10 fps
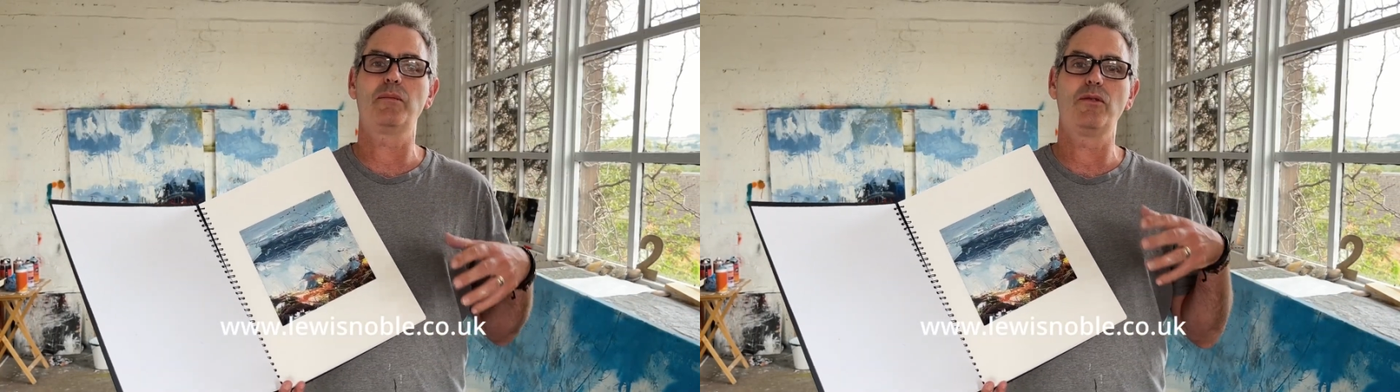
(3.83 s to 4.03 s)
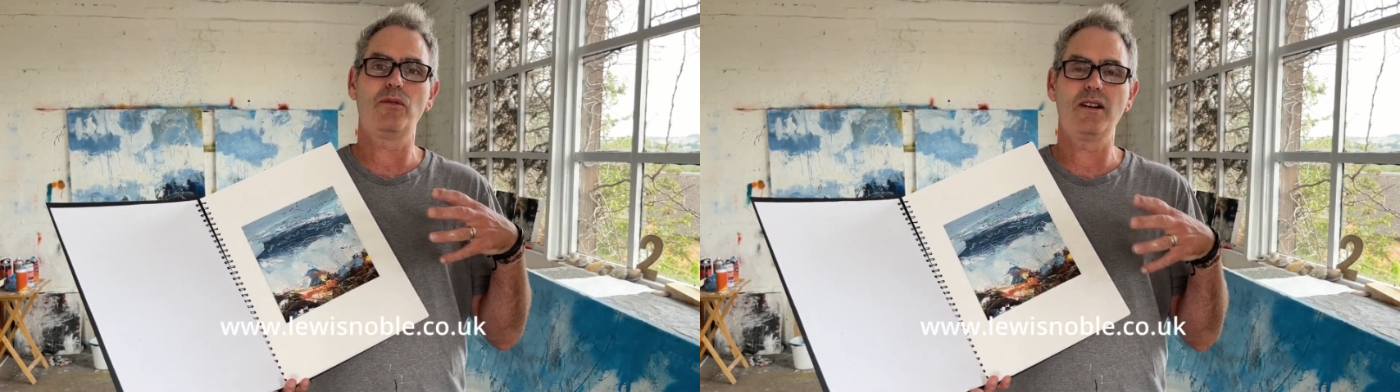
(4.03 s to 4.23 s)

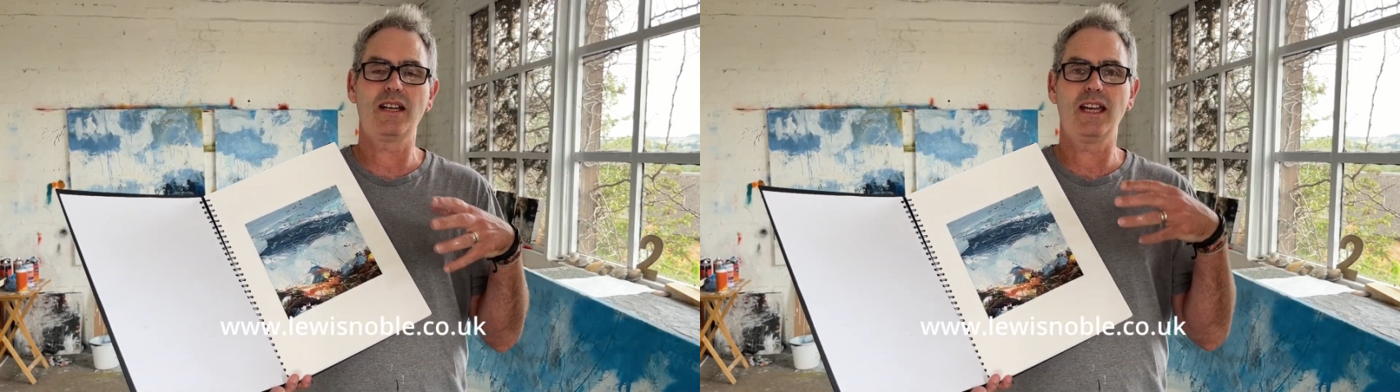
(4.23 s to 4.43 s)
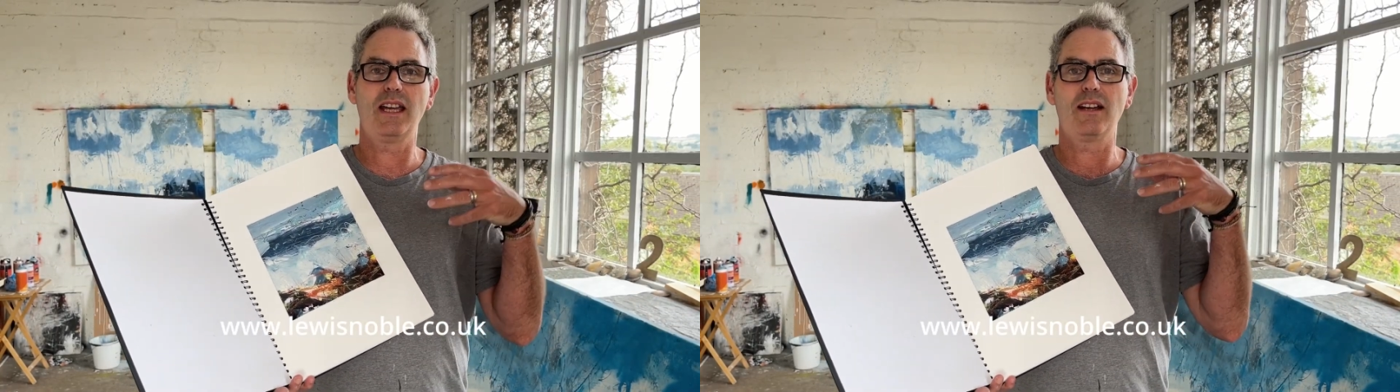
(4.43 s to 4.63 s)
be
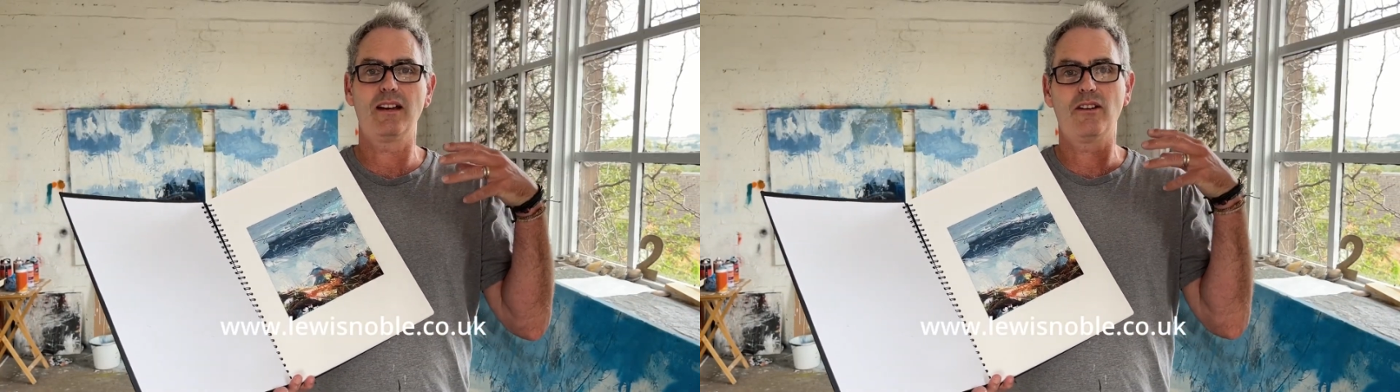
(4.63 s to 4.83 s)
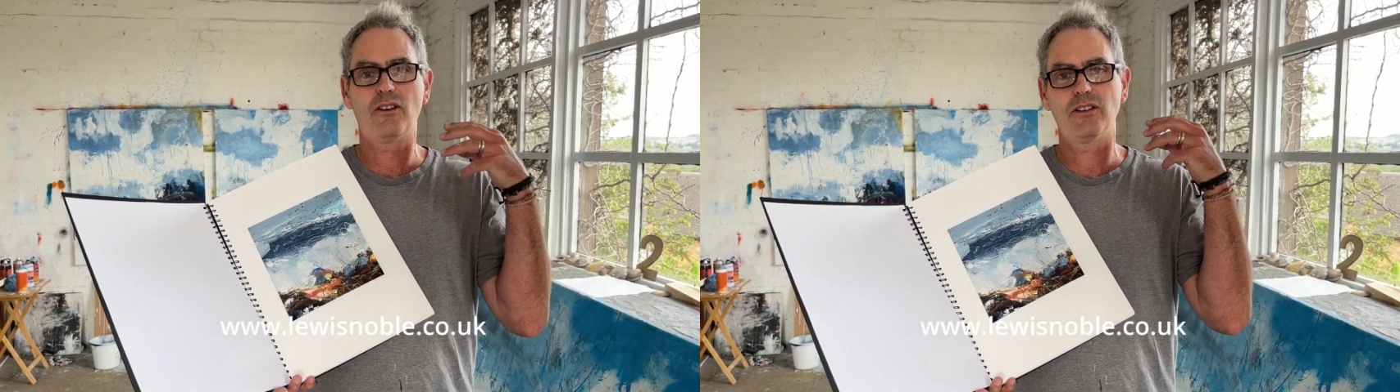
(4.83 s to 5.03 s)

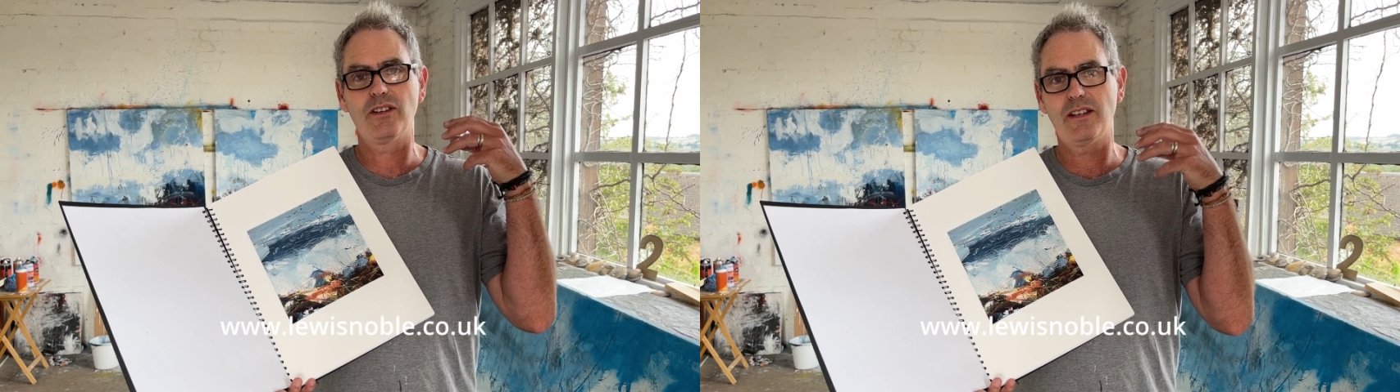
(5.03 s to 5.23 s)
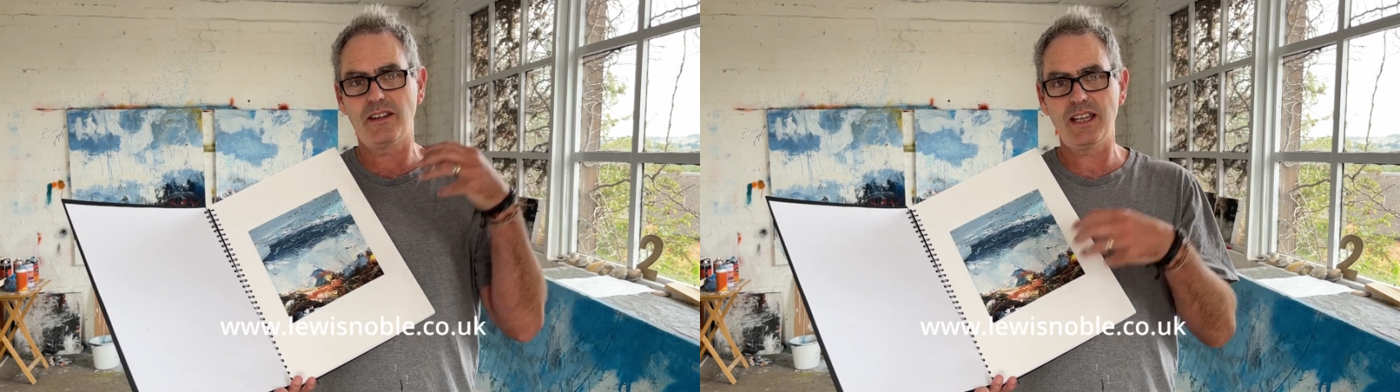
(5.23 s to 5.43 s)
working
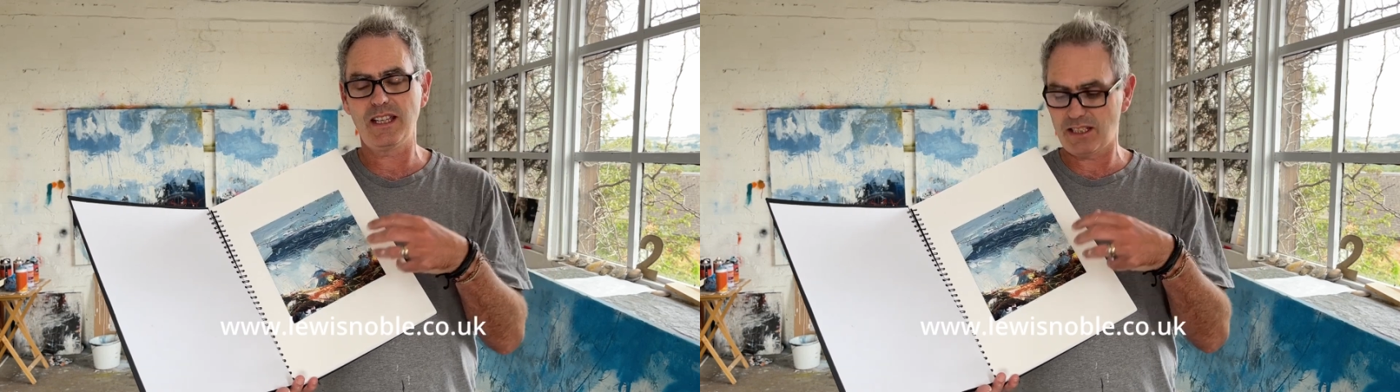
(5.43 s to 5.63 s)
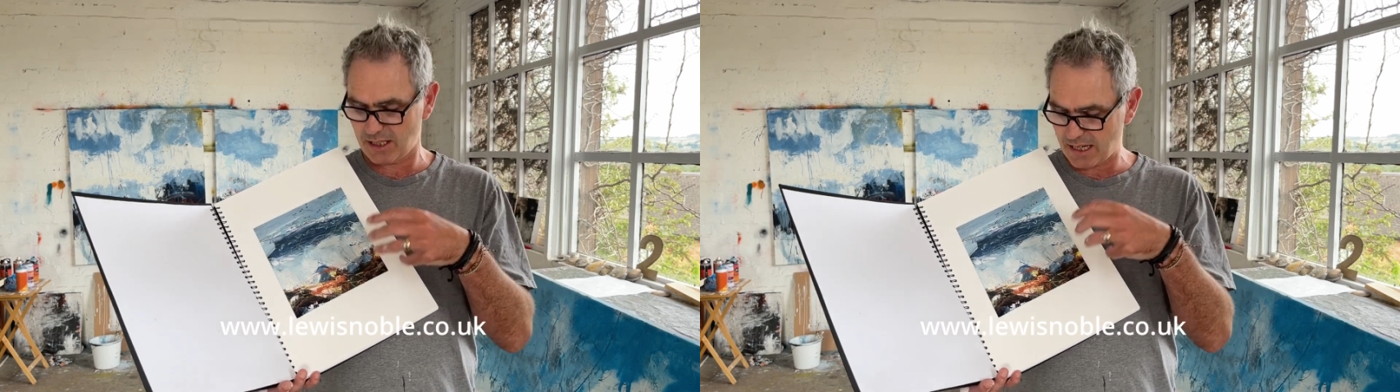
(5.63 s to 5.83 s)
on
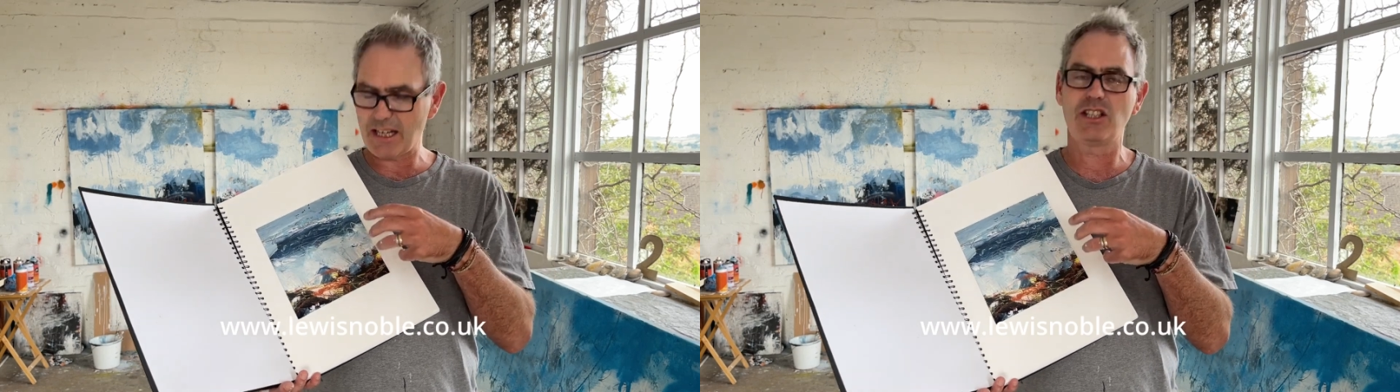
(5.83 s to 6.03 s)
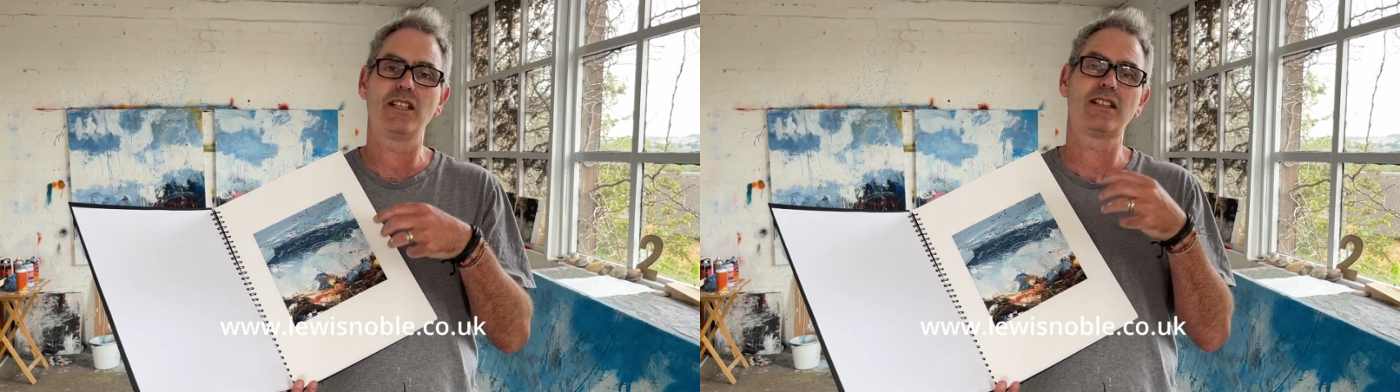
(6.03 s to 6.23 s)
these
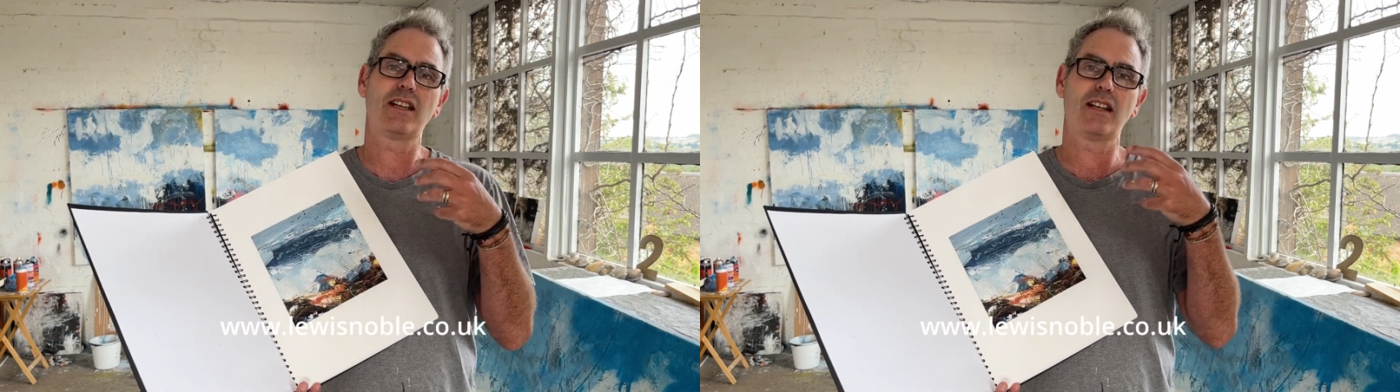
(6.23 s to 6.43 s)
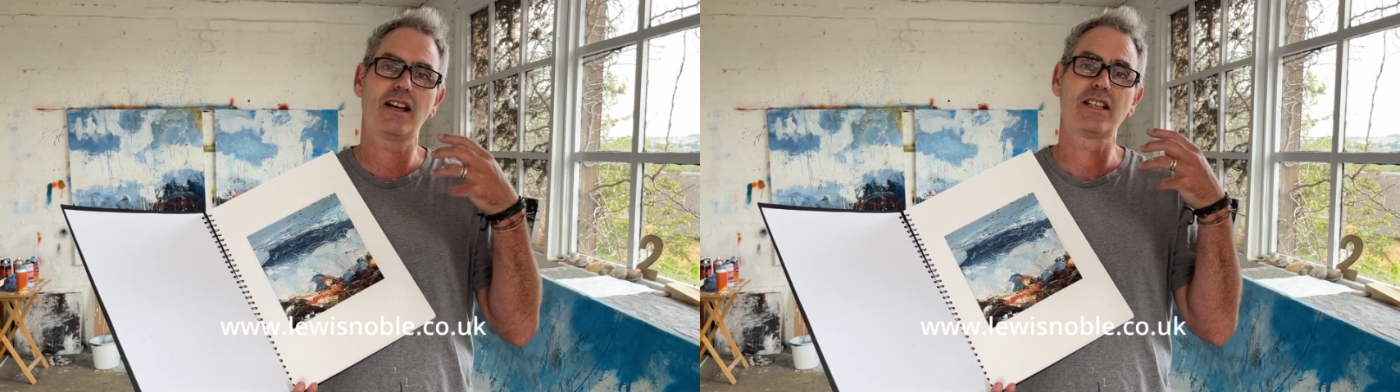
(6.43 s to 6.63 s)
sketches
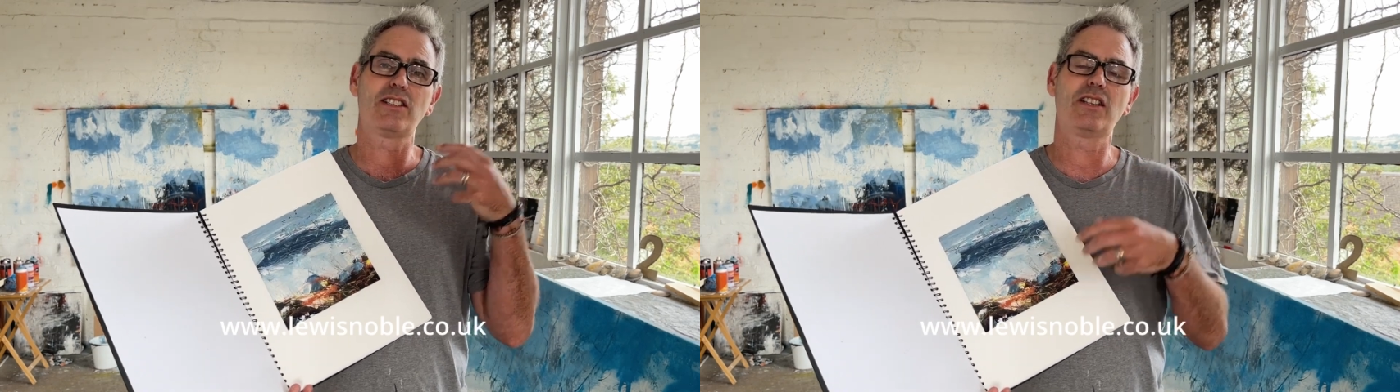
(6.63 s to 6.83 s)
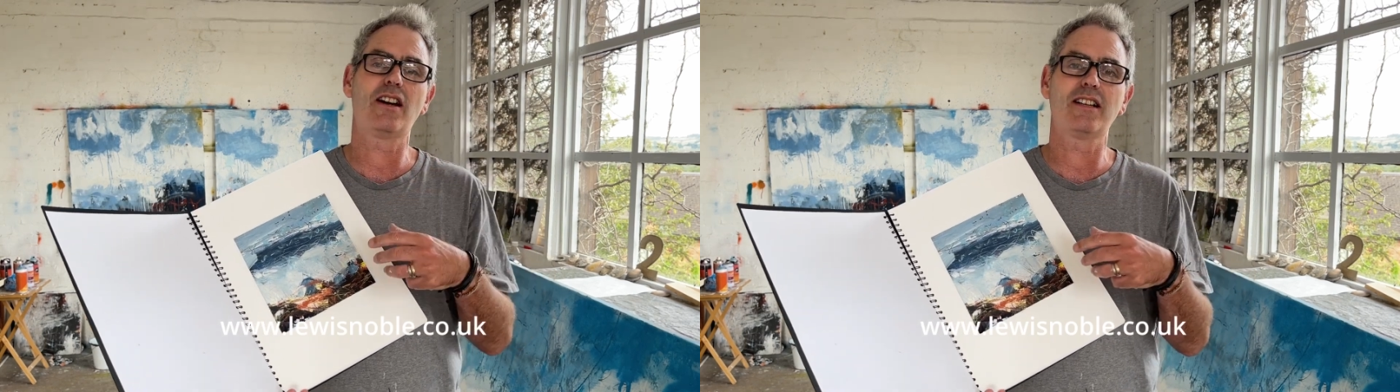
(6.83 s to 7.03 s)
that I
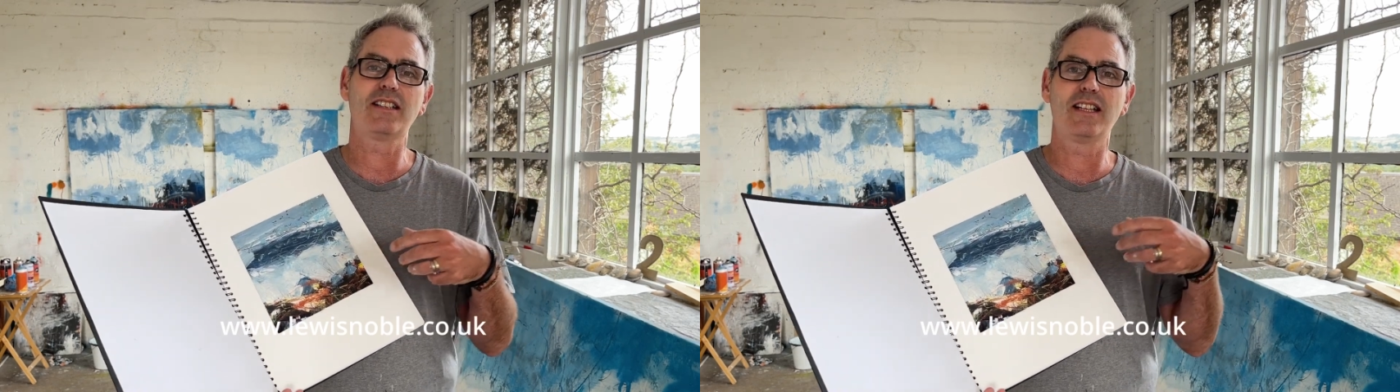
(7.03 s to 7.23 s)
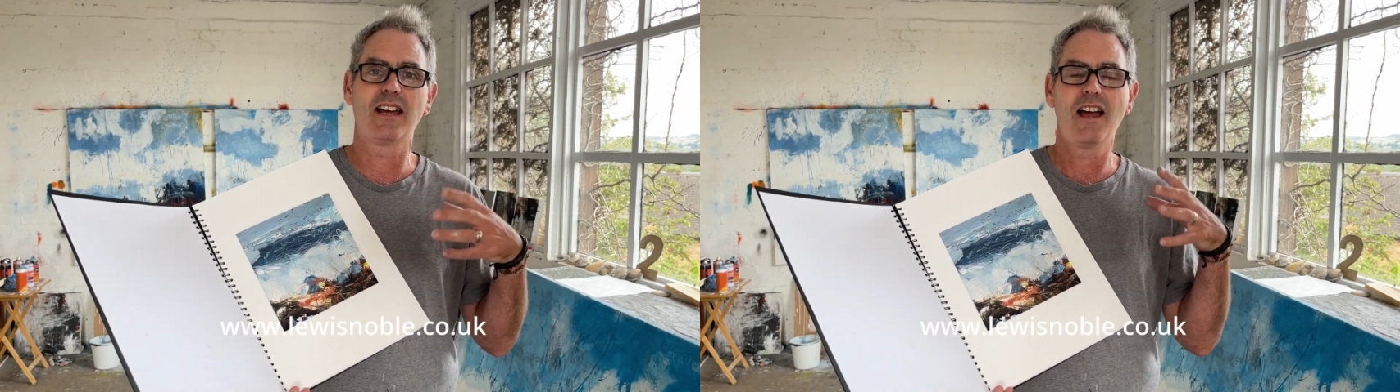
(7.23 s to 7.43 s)

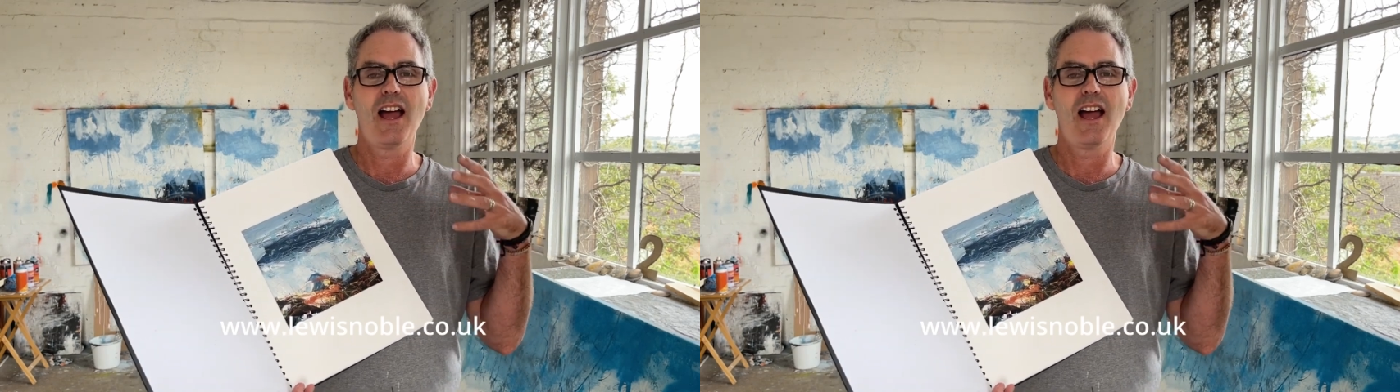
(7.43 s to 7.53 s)
started